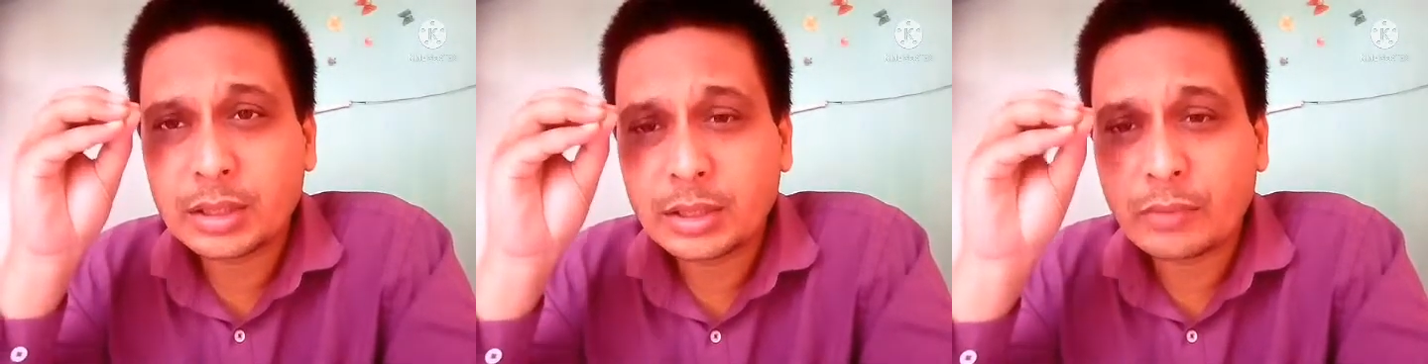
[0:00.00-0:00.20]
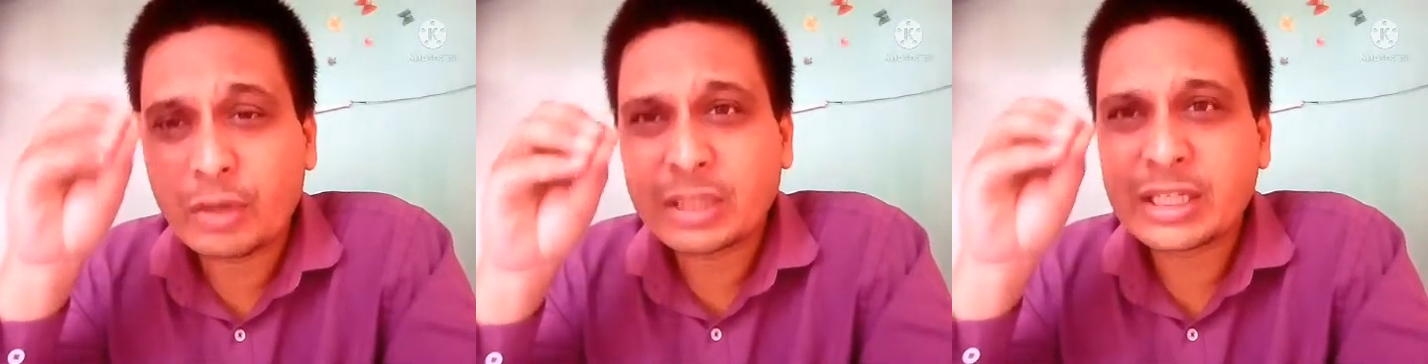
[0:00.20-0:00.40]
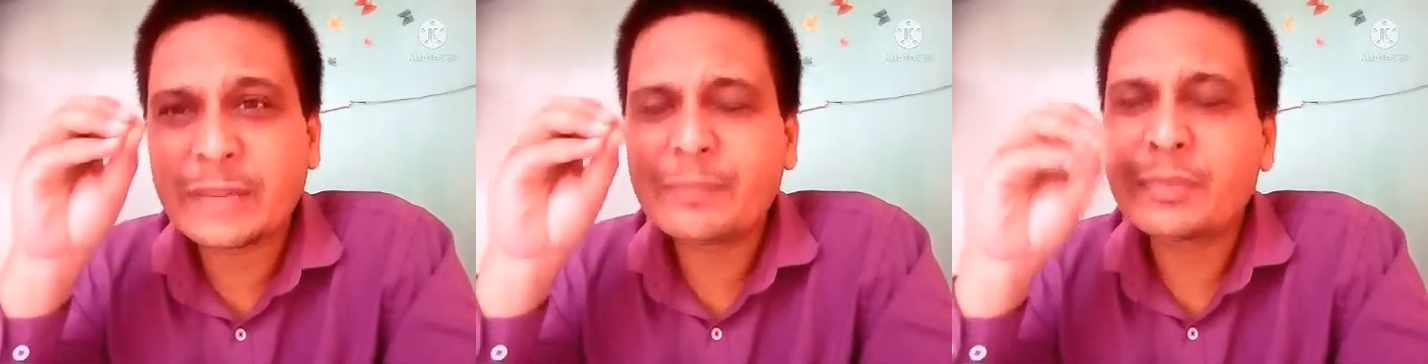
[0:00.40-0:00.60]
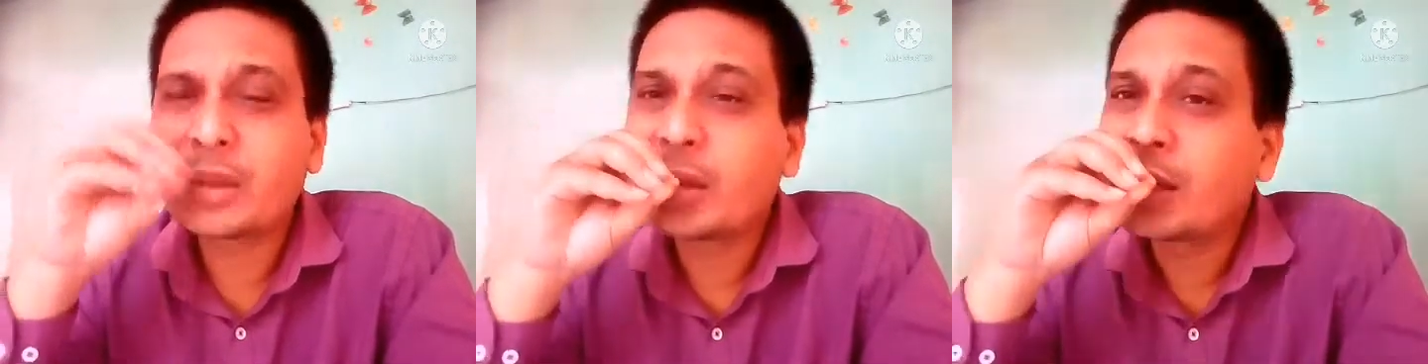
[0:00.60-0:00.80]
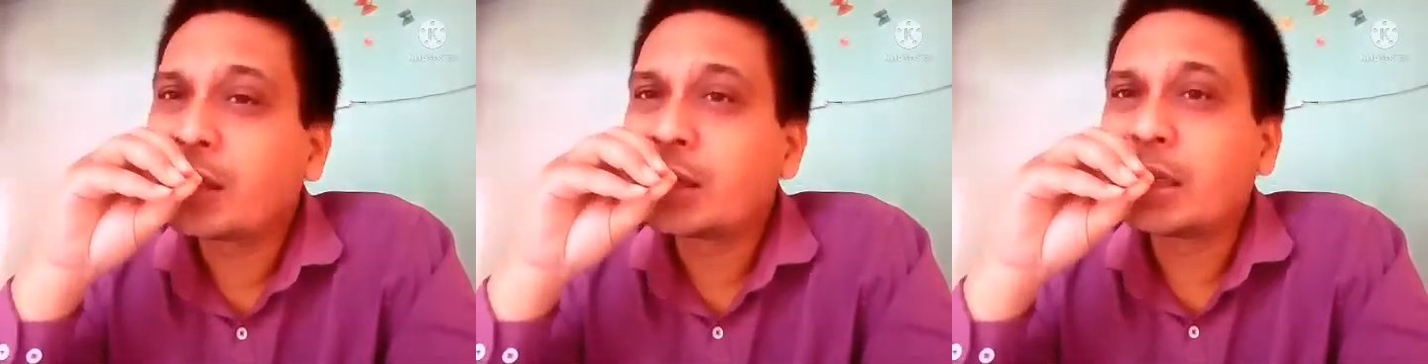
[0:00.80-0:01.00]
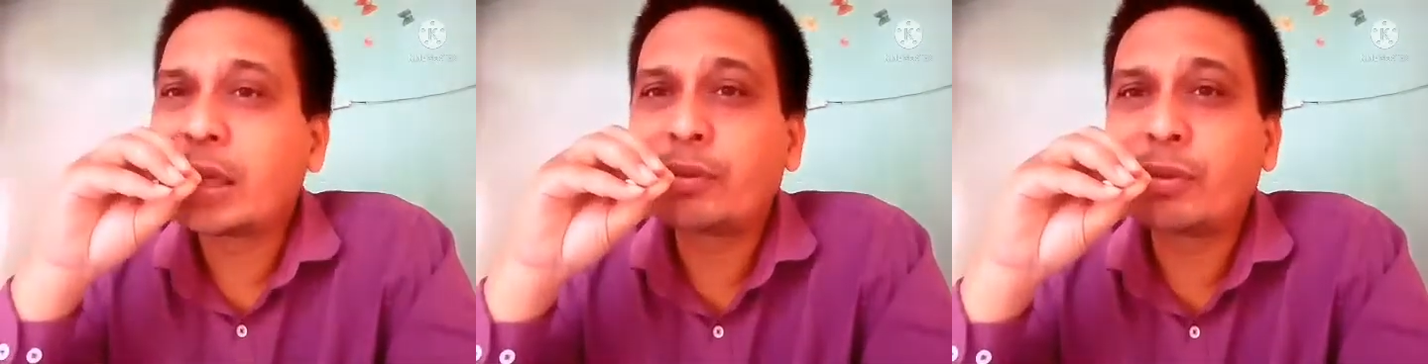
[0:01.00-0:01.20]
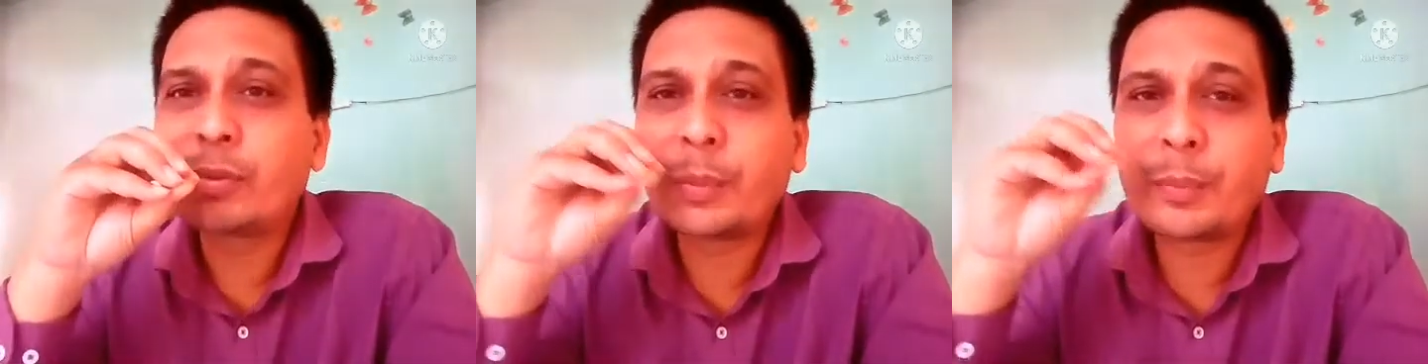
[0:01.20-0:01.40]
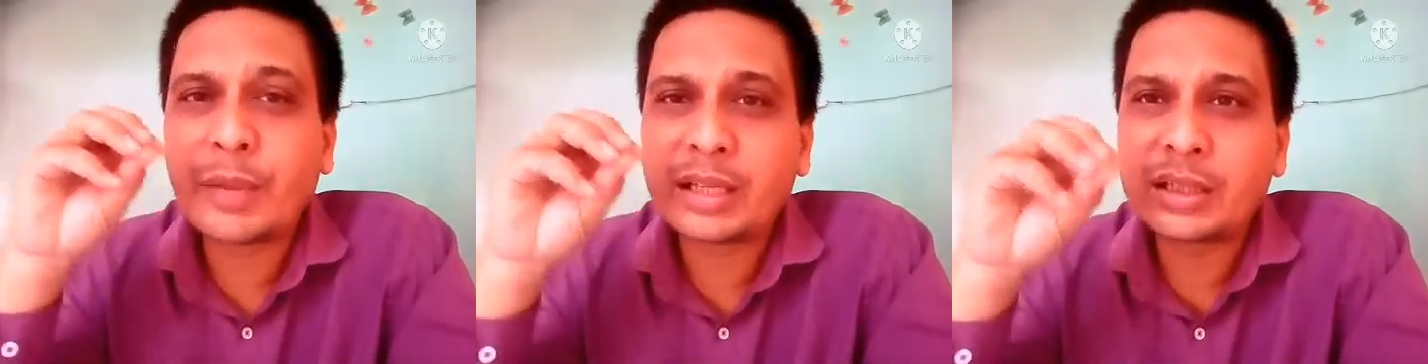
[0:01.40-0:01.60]
WhatsApp. It would be
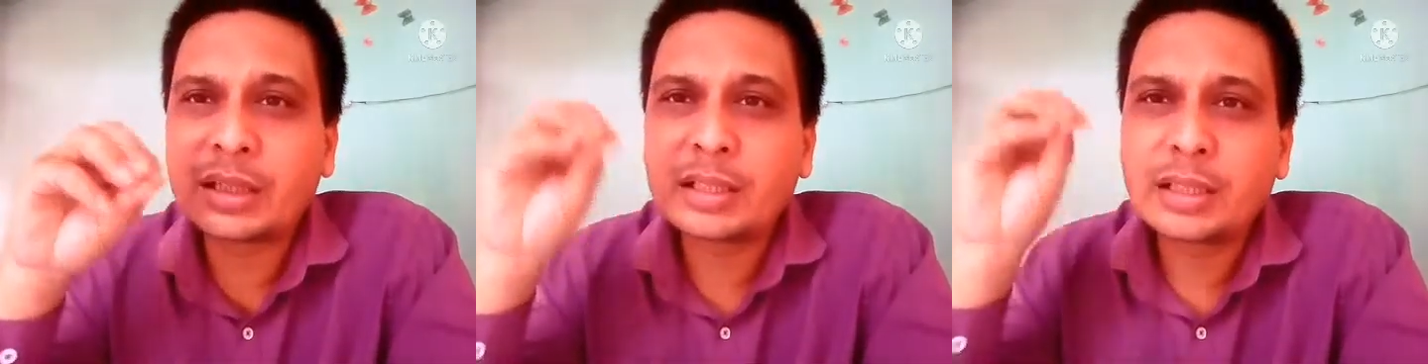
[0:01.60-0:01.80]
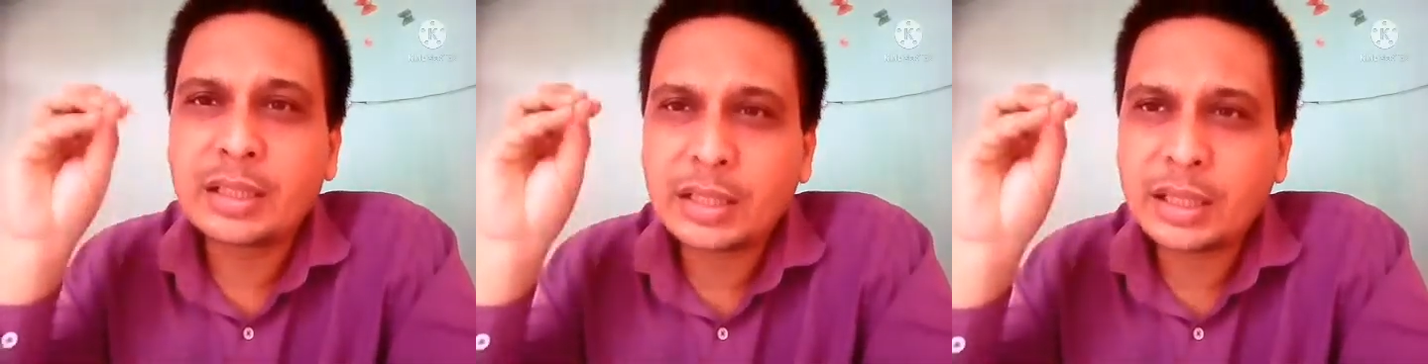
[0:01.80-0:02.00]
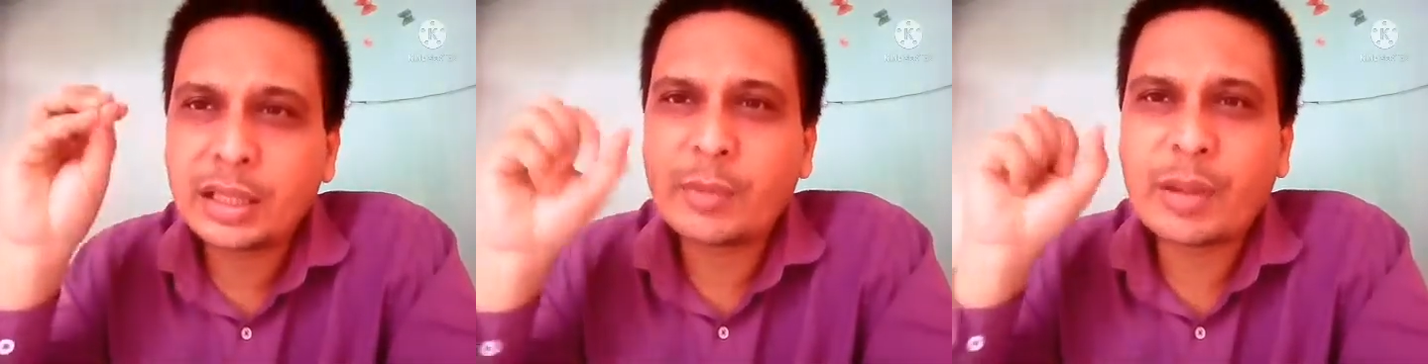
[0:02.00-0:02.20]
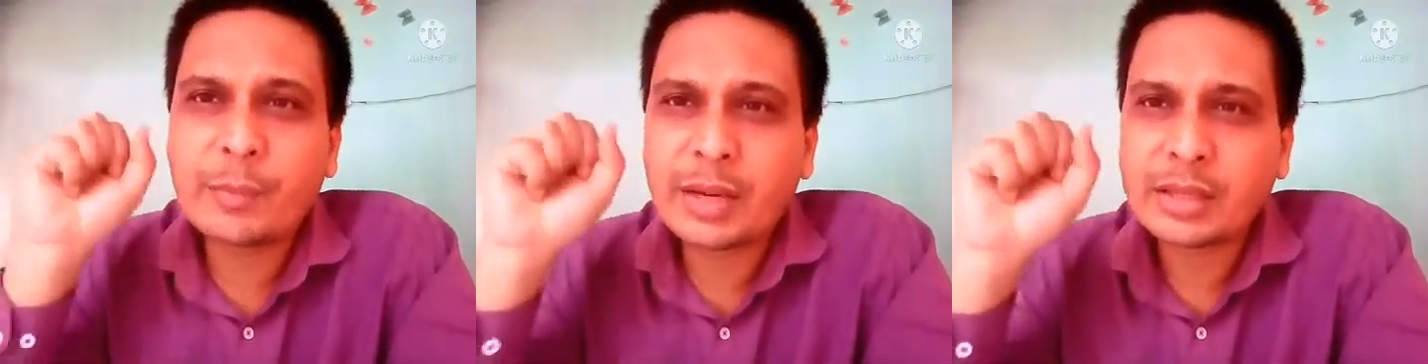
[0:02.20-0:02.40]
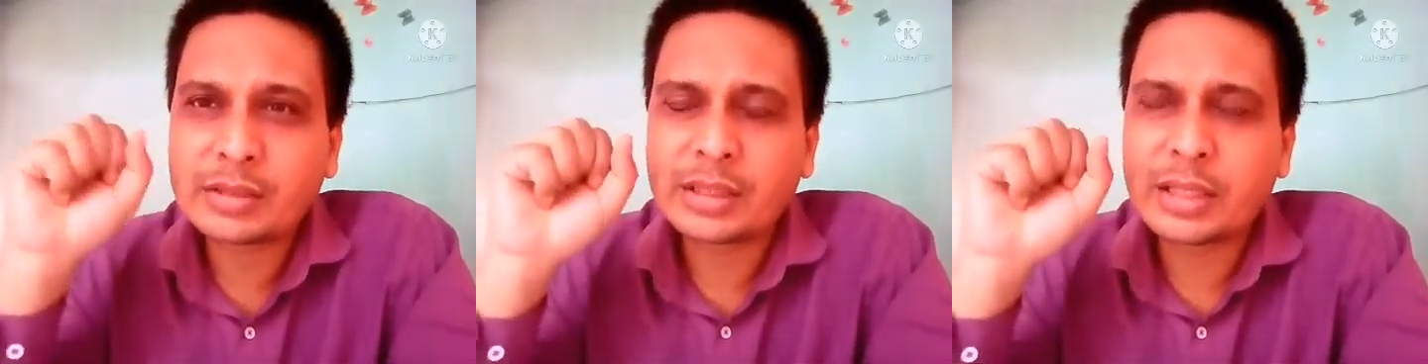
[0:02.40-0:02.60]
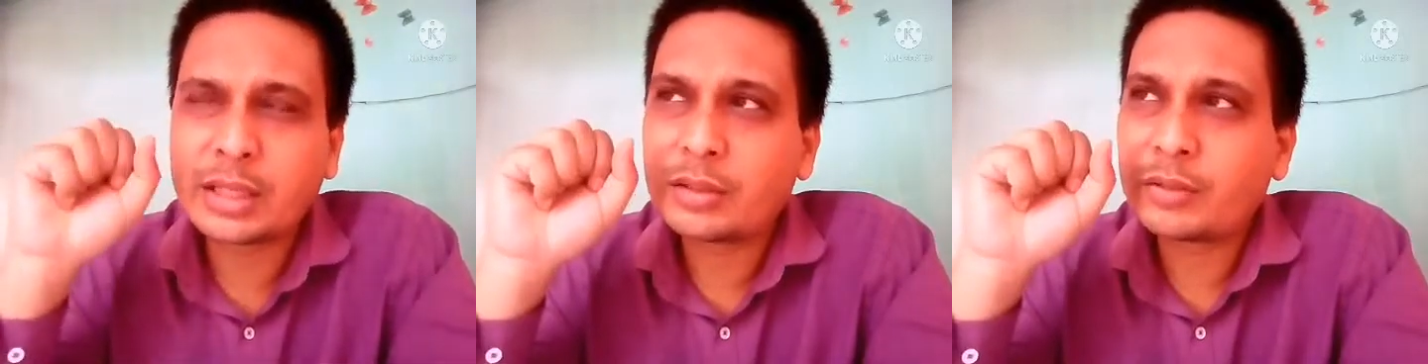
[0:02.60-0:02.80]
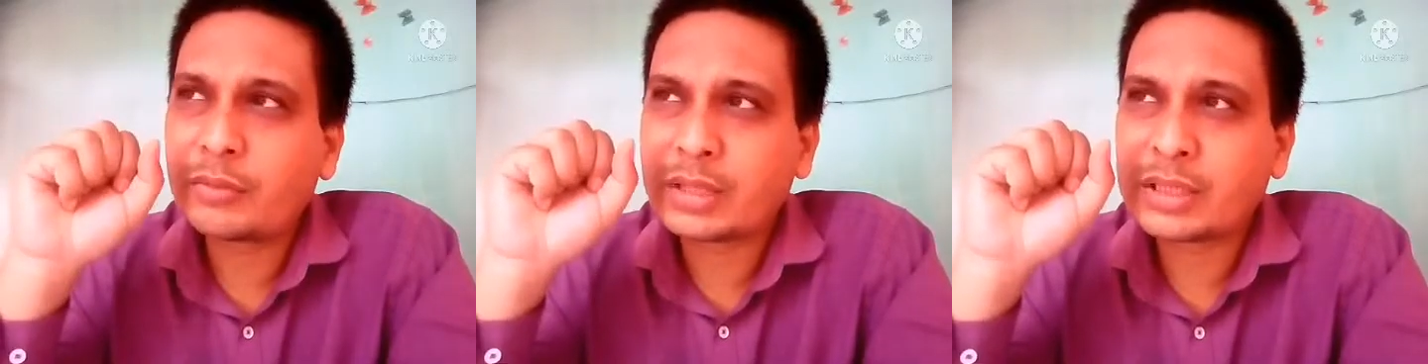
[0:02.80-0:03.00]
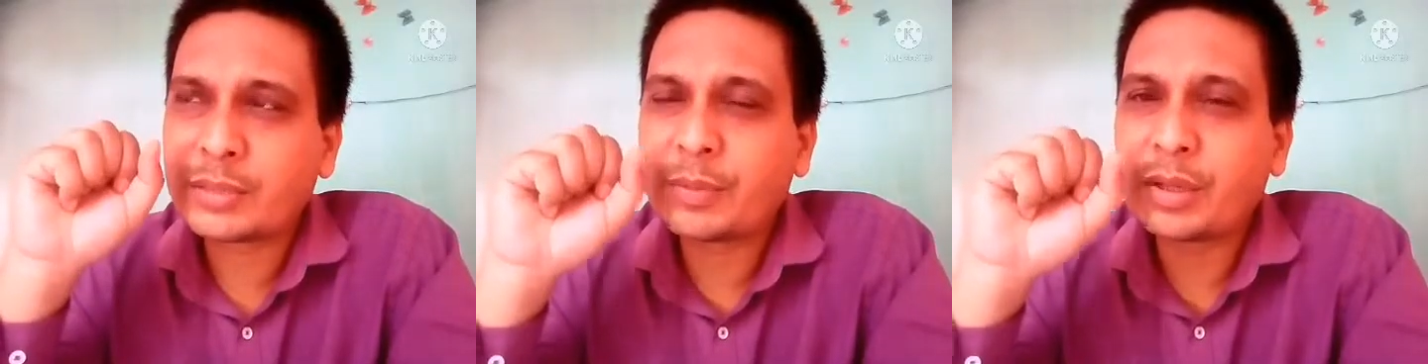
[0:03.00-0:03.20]
better in my personal WhatsApp,